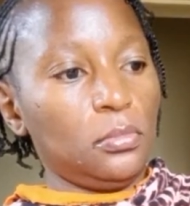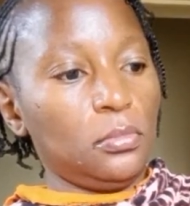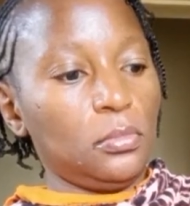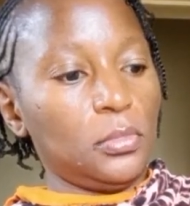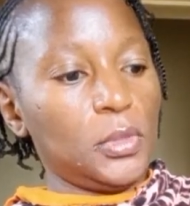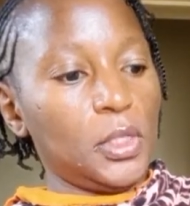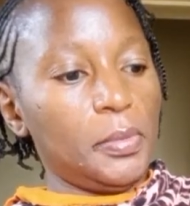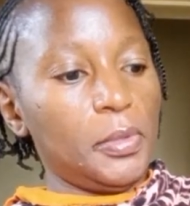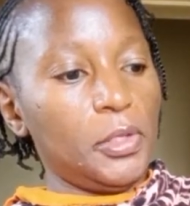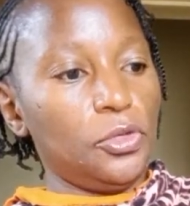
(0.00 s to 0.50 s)

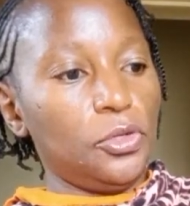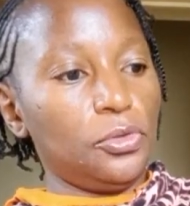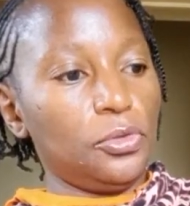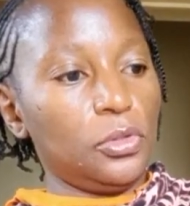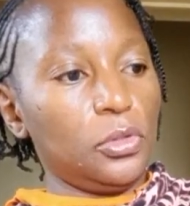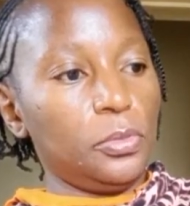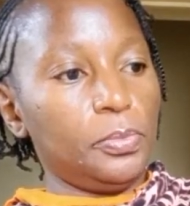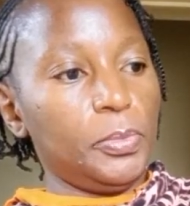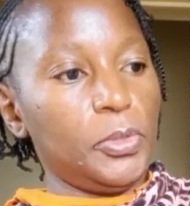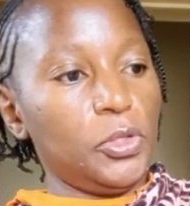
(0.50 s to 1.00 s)
I'm going to use,
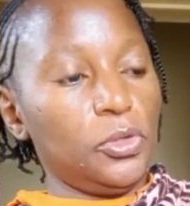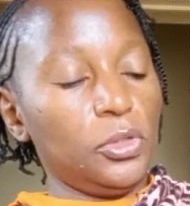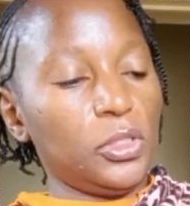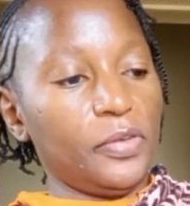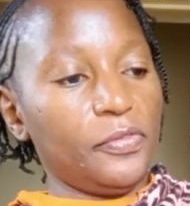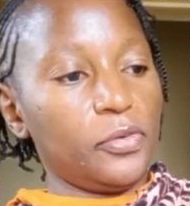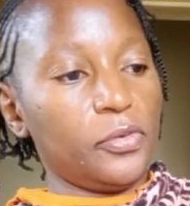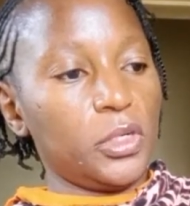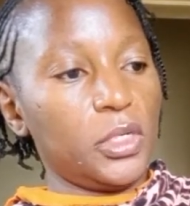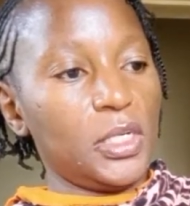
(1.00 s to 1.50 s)
because I've
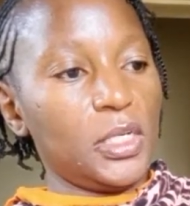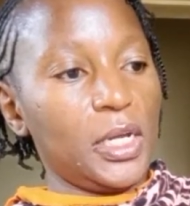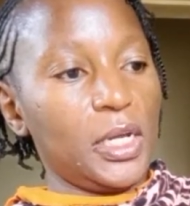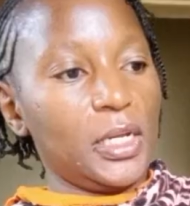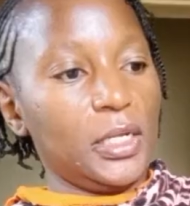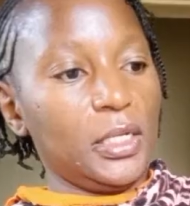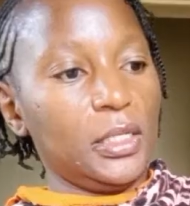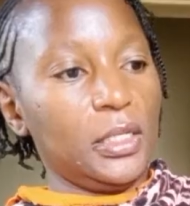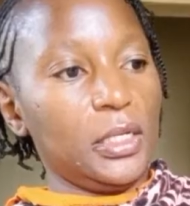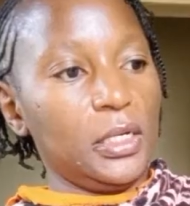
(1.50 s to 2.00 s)
already
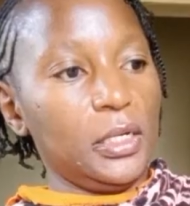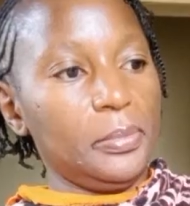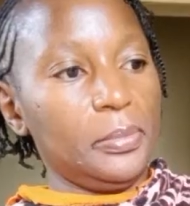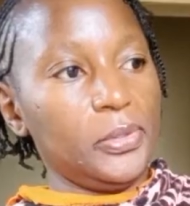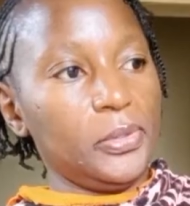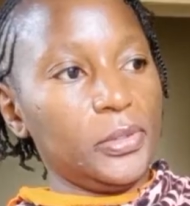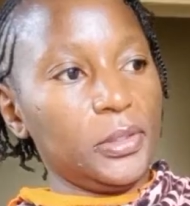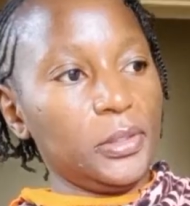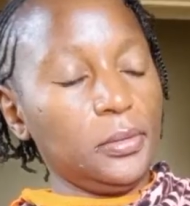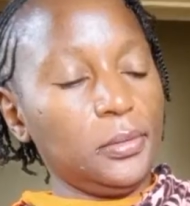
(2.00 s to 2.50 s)
added the
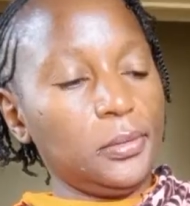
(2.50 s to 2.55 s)
lemon,